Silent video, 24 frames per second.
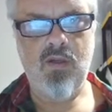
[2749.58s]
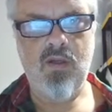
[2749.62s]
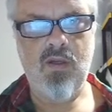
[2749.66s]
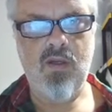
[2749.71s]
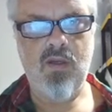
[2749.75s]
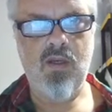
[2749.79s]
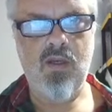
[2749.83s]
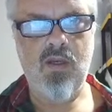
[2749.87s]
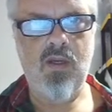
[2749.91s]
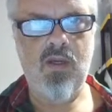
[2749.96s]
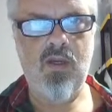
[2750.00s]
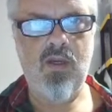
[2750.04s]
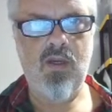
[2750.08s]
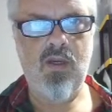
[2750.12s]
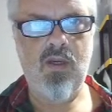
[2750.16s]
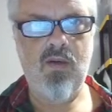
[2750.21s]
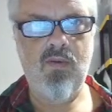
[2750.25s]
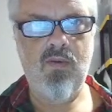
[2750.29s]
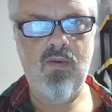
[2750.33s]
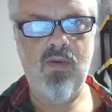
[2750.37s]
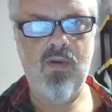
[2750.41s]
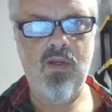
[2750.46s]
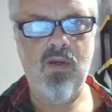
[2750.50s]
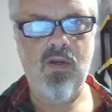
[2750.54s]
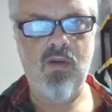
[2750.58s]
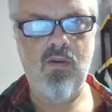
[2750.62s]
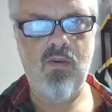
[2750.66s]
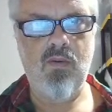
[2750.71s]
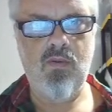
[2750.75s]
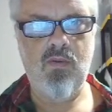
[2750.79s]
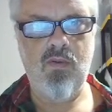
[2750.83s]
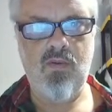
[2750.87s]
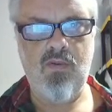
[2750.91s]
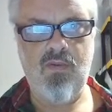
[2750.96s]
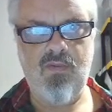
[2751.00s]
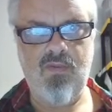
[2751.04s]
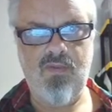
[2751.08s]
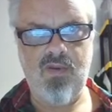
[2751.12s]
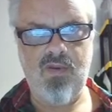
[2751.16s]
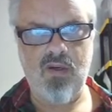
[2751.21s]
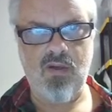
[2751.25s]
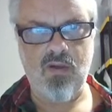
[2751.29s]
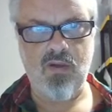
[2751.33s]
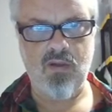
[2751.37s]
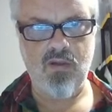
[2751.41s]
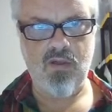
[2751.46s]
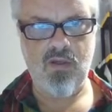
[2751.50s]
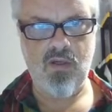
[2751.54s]
I want to go
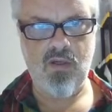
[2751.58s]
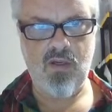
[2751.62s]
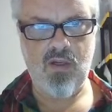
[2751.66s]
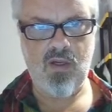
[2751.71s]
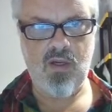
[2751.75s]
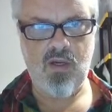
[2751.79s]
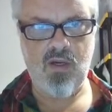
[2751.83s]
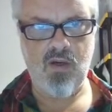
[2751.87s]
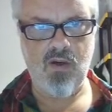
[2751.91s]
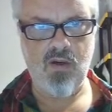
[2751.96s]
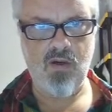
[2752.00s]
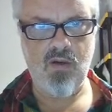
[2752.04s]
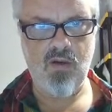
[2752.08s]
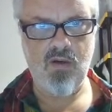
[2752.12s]
vehicles here.